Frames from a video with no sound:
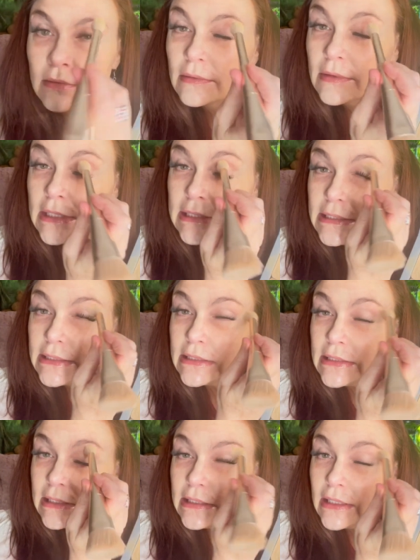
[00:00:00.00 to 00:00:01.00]
This is the
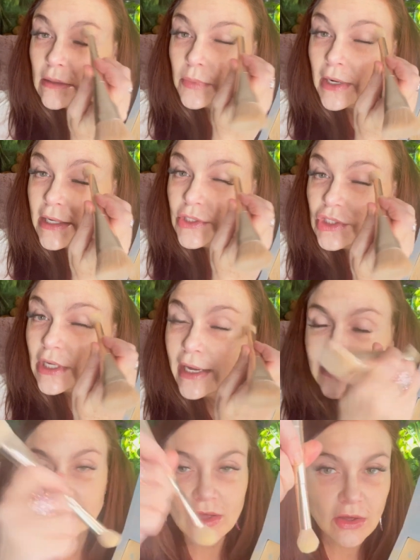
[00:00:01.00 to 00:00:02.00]
detail brush. I
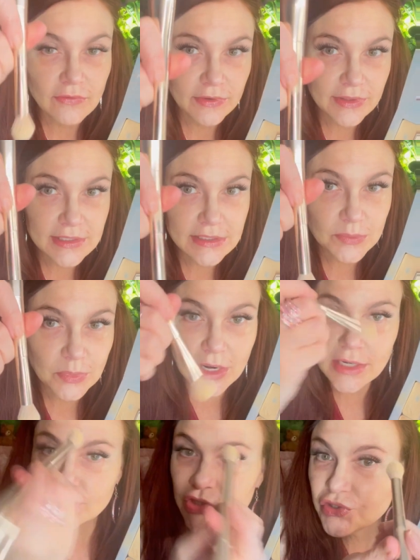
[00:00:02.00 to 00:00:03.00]
love this
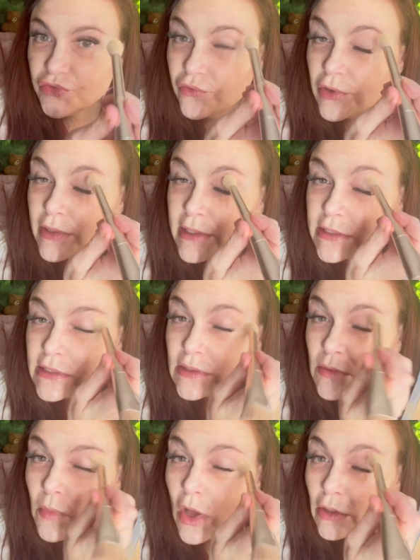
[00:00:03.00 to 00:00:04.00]
brush for the
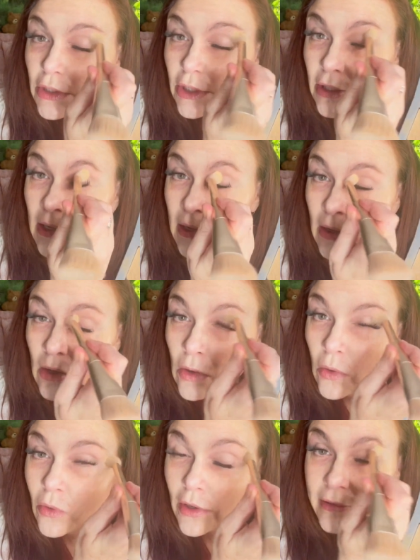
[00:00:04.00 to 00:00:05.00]
smaller
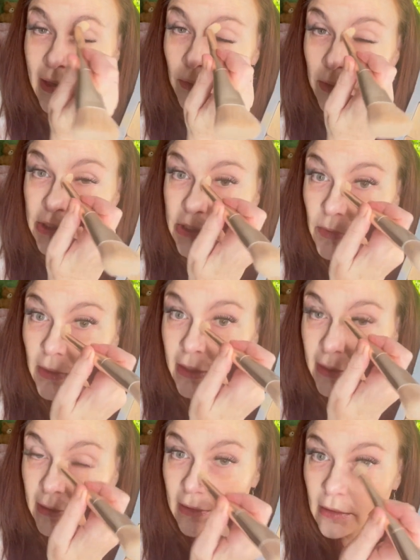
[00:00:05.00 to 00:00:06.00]
work that we're
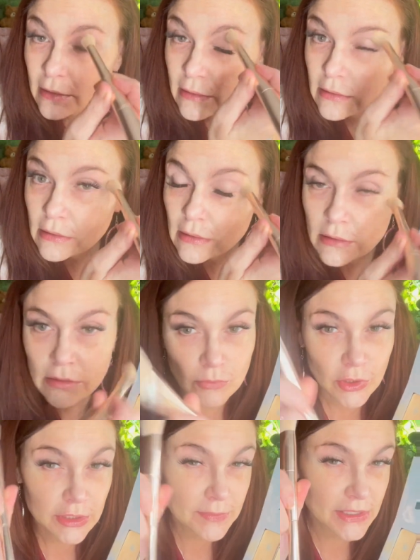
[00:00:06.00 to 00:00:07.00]
doing.
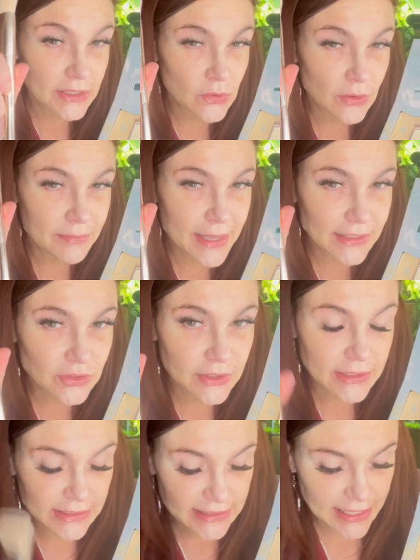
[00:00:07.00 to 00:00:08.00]
We're going to be going back to it
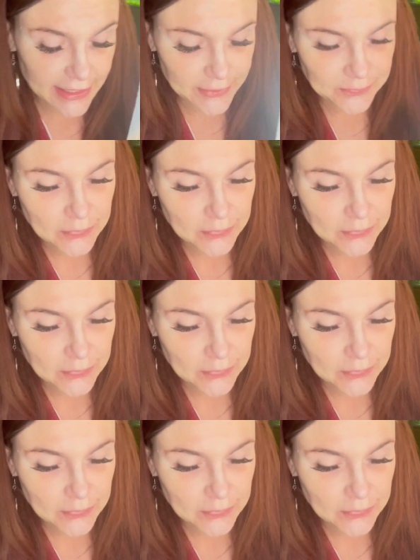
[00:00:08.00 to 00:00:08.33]
in a second.